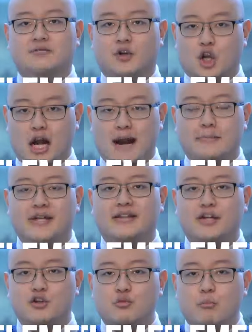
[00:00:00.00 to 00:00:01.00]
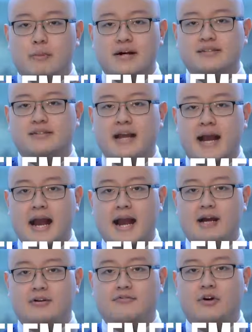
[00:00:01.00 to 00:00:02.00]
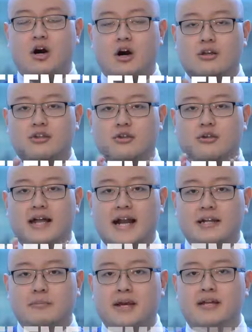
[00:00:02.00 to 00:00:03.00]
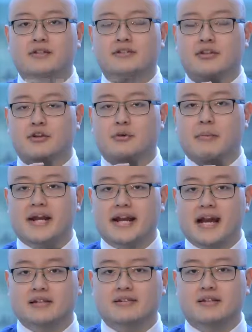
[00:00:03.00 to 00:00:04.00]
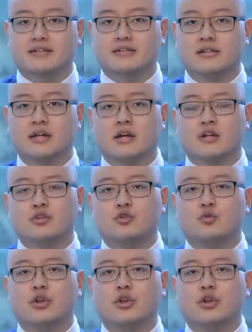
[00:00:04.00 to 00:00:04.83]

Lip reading: for copy that you must have on your landing pages and your main assets to